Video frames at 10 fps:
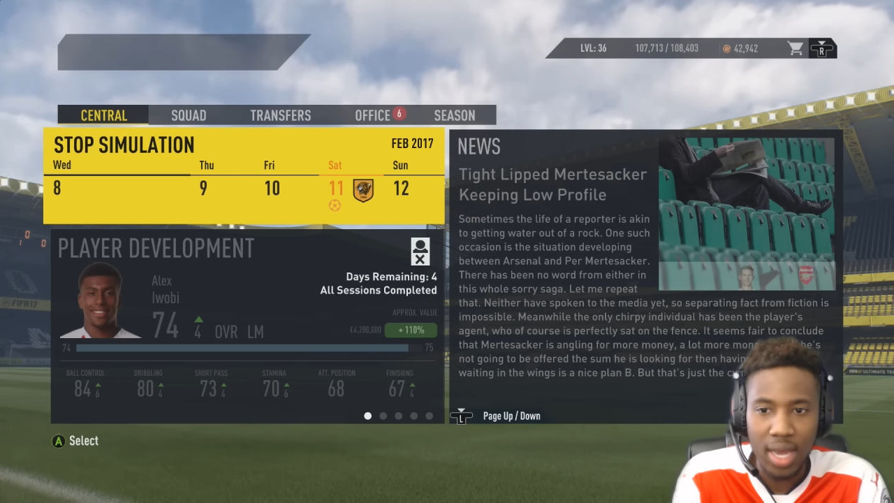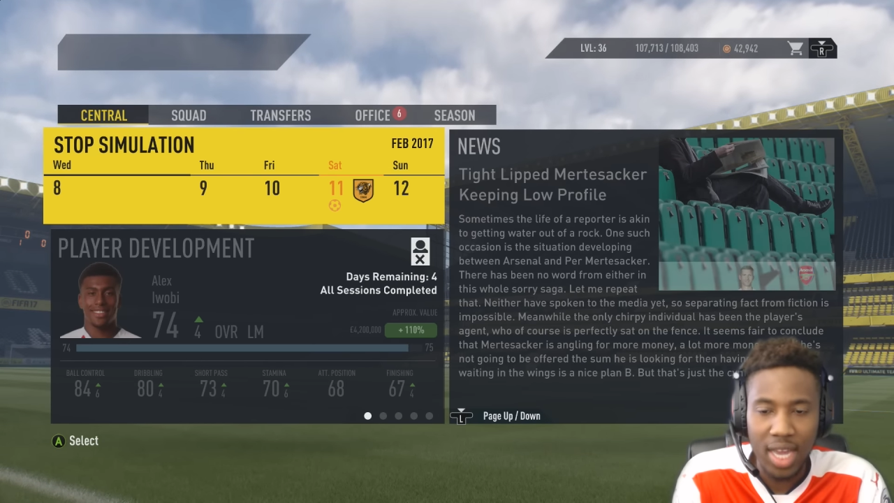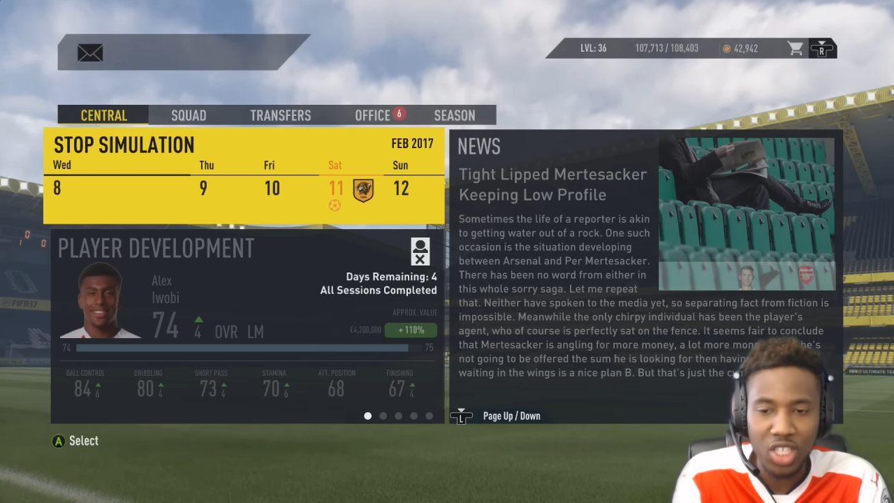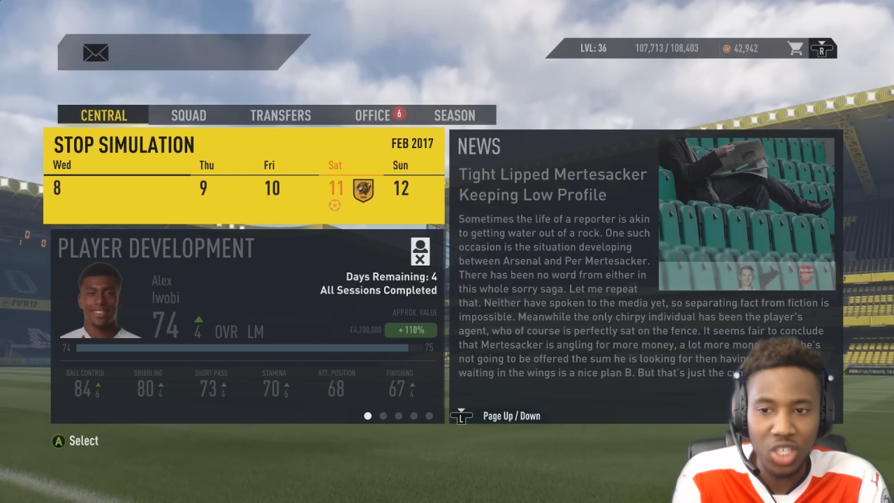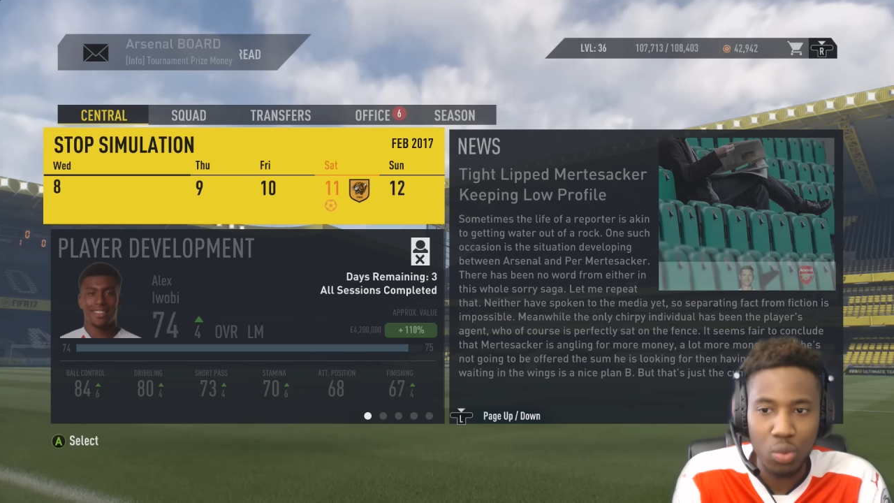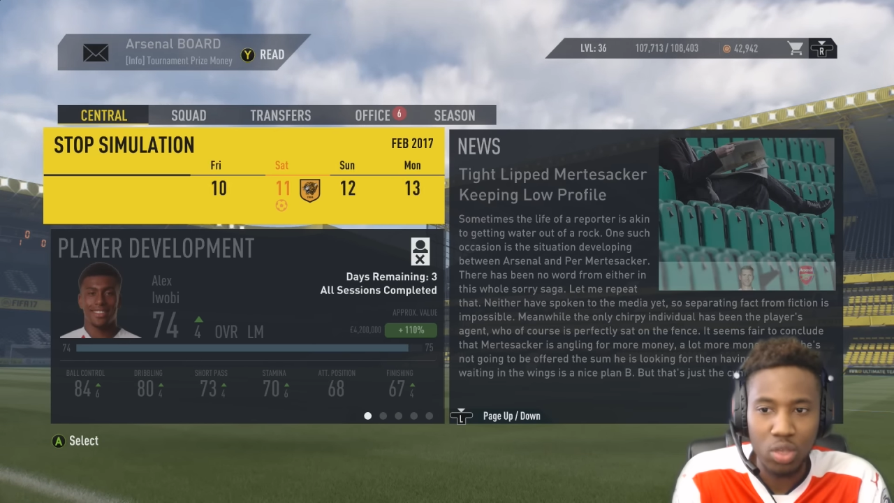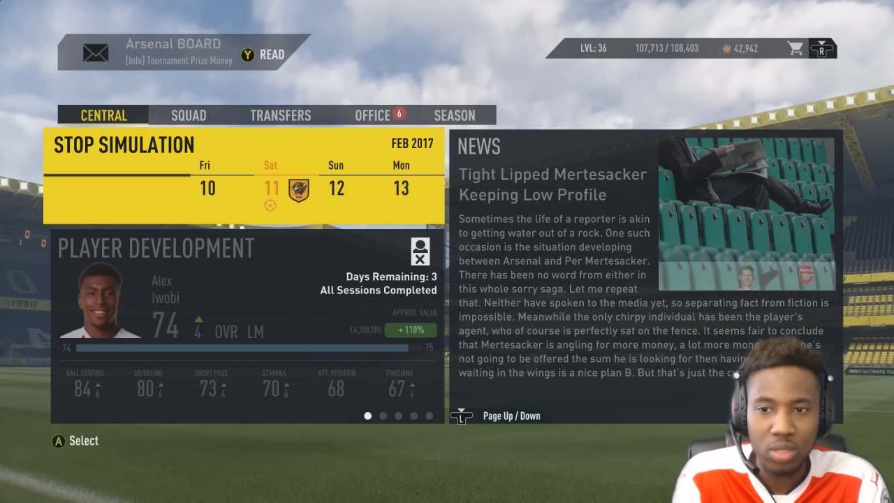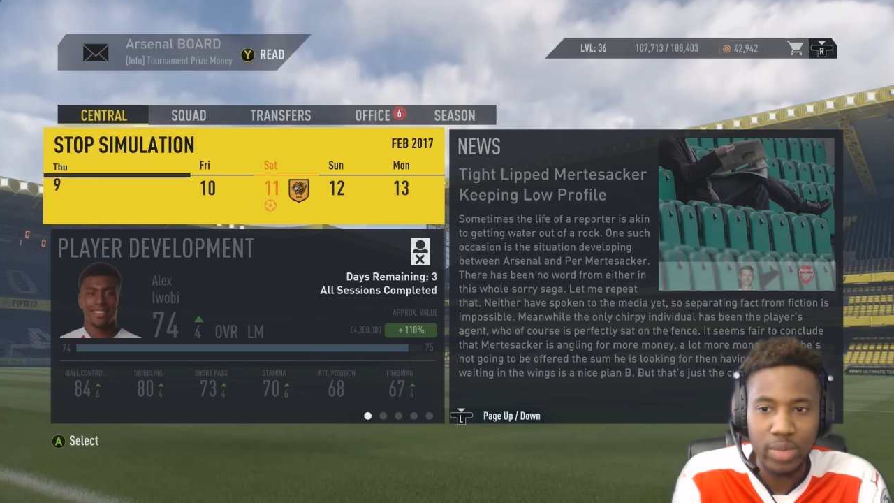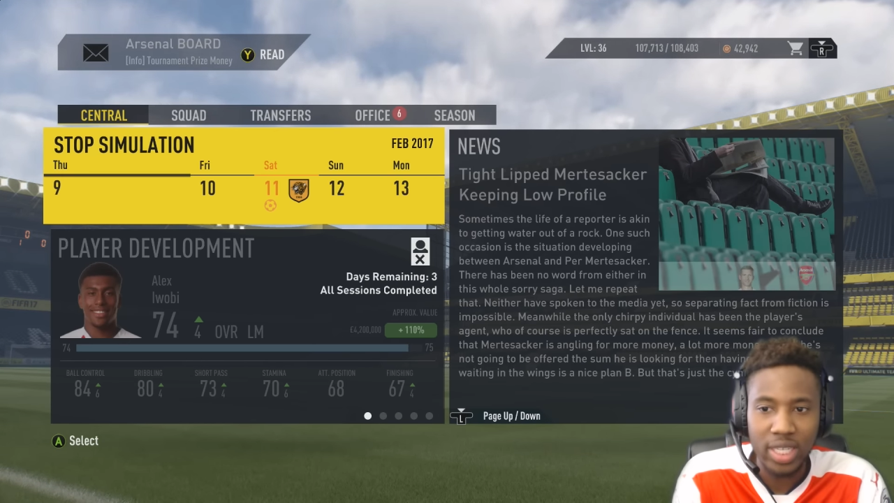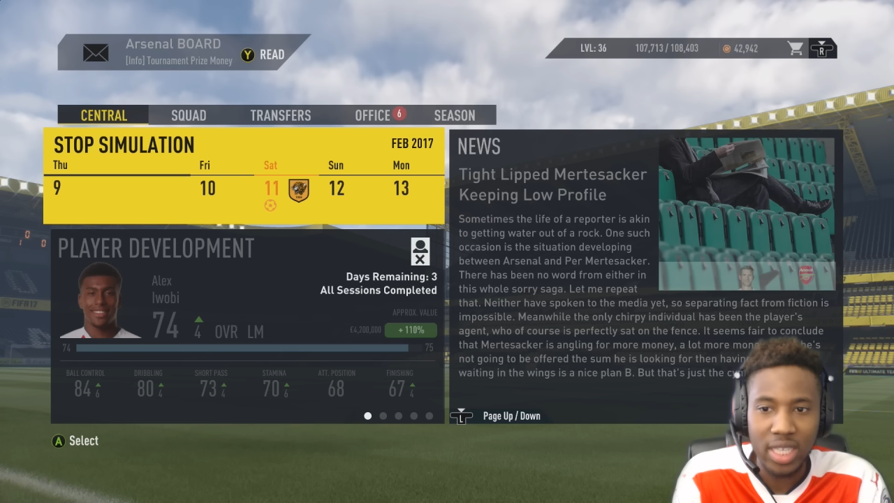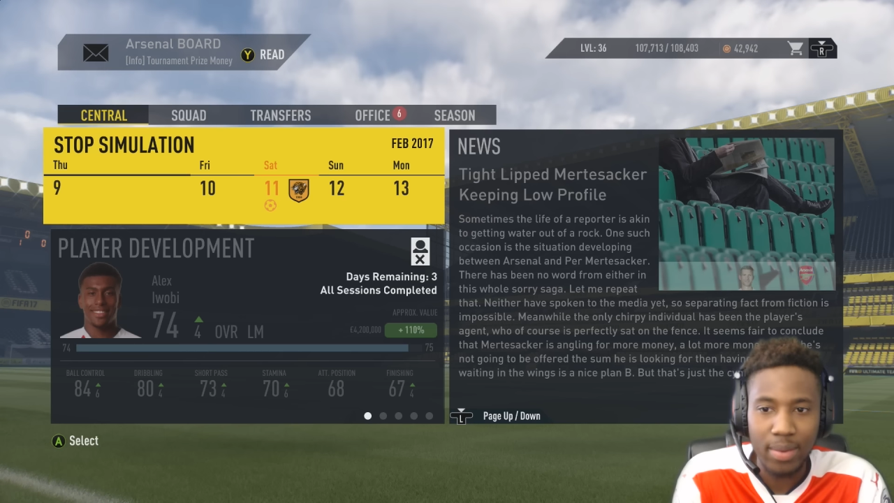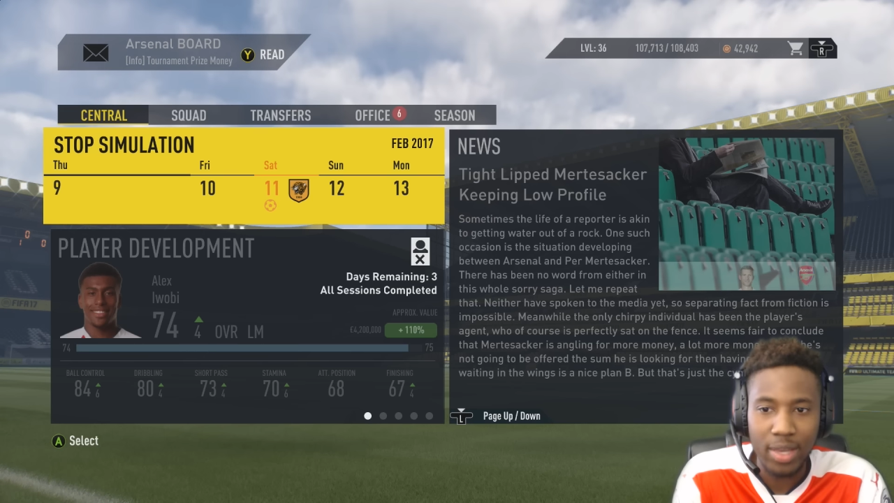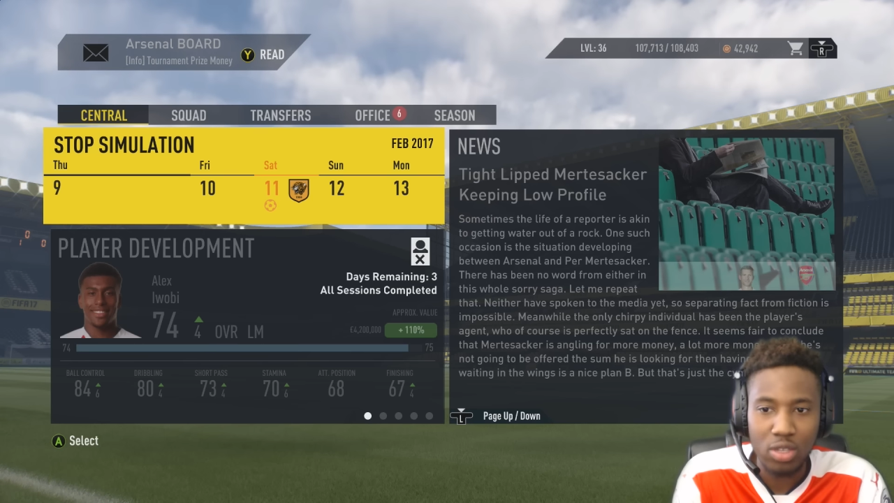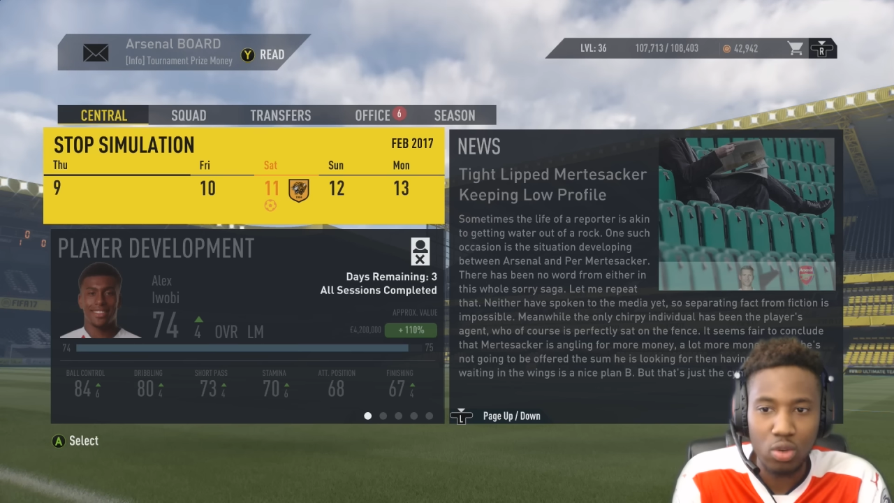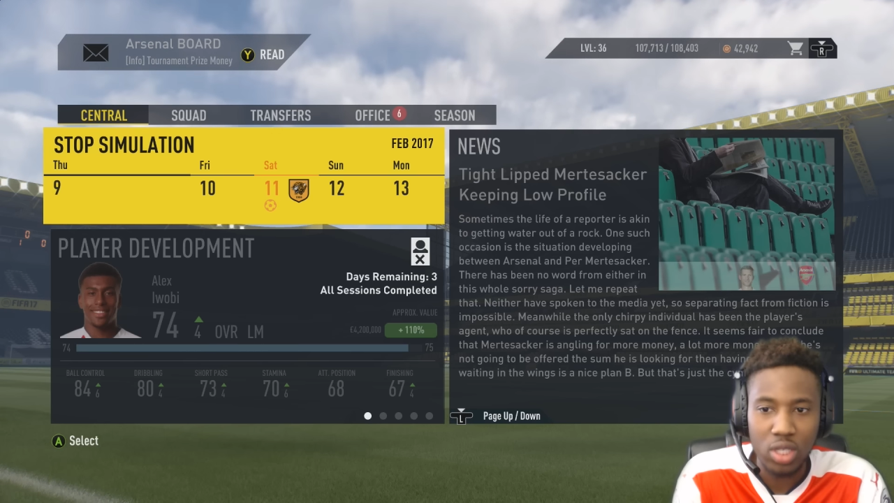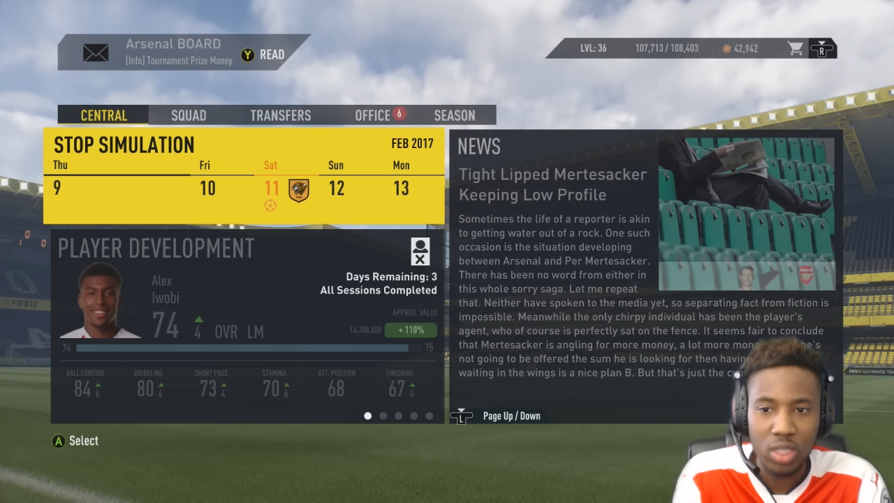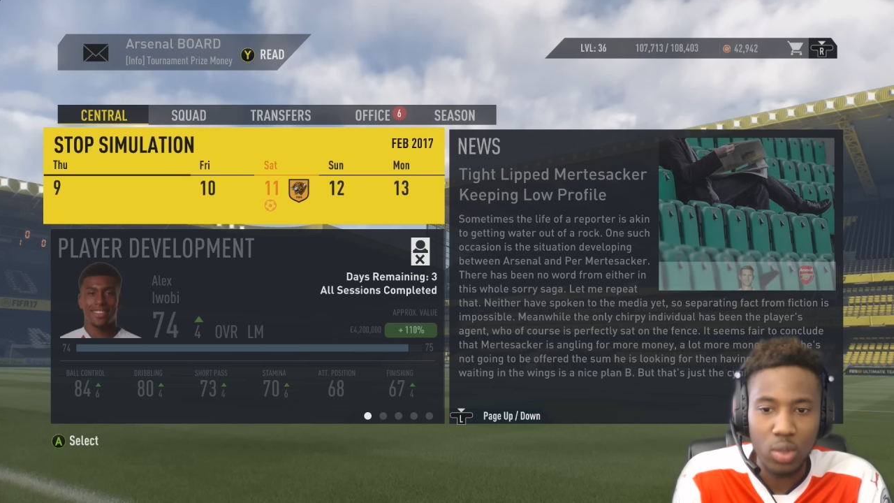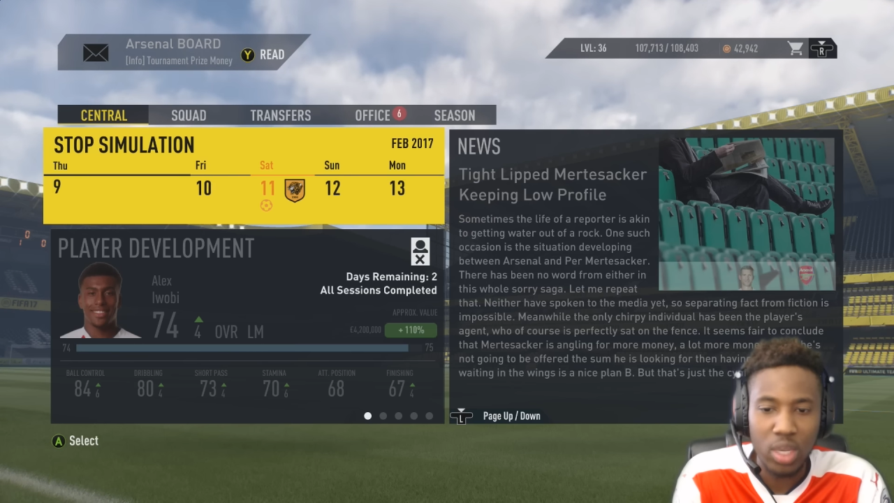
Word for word: I actually want to play this game against Hull City.